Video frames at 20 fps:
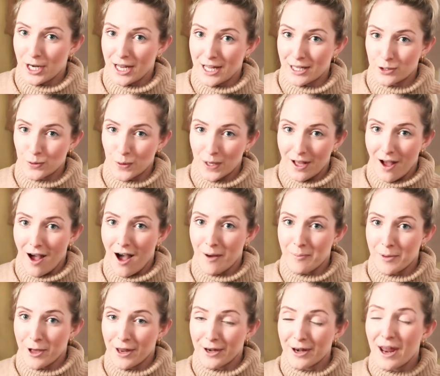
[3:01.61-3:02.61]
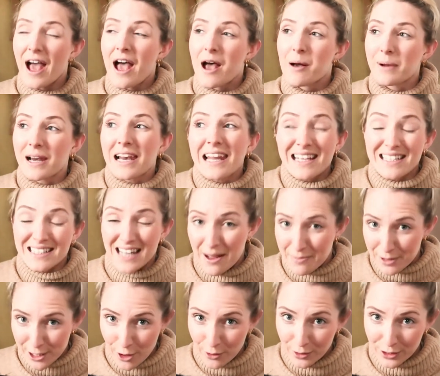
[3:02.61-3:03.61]
it into a garment, please let
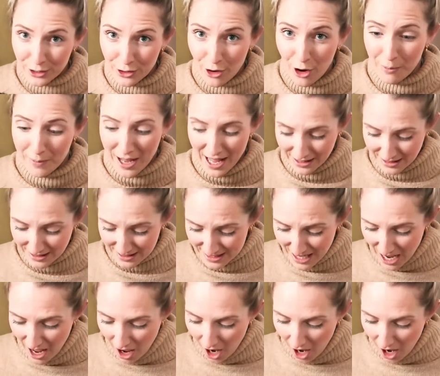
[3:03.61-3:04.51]
me know in the comments.